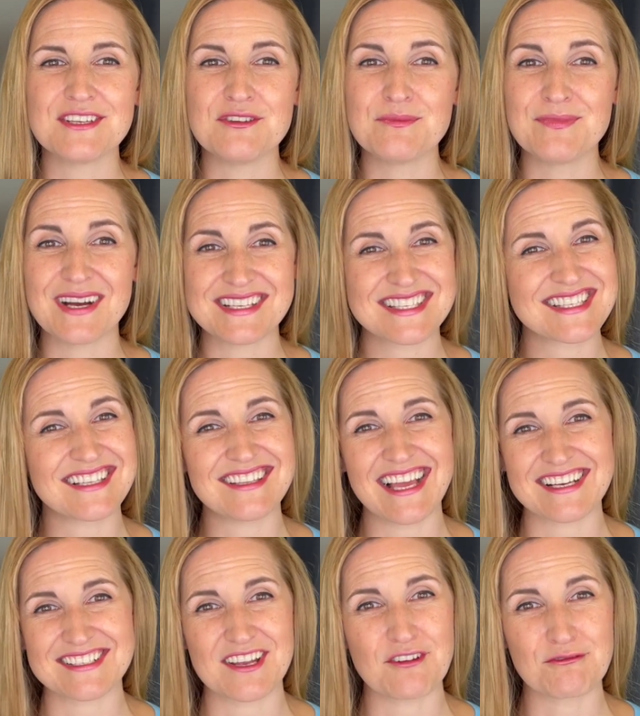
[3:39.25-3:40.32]
you must
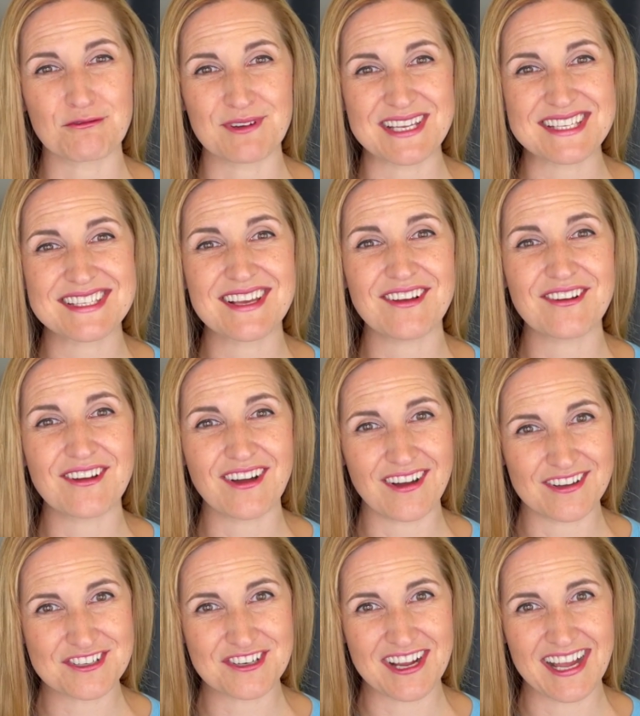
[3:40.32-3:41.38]
select a resale
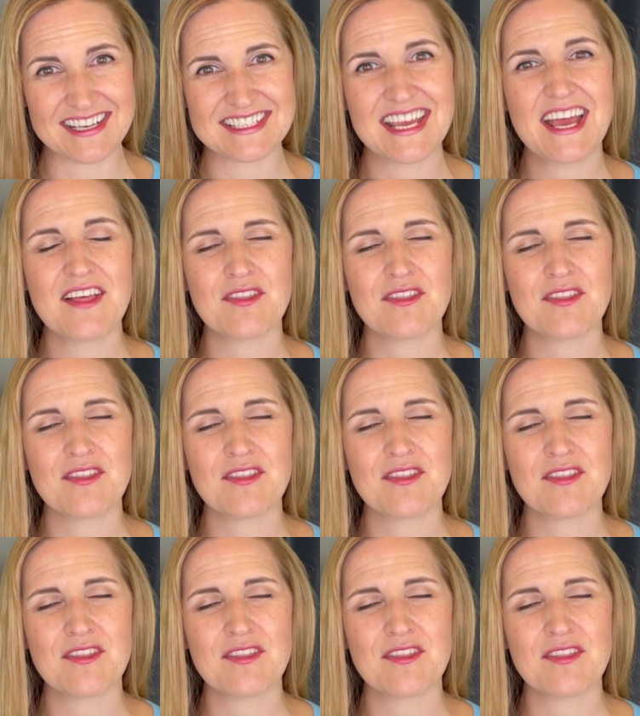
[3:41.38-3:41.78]
contract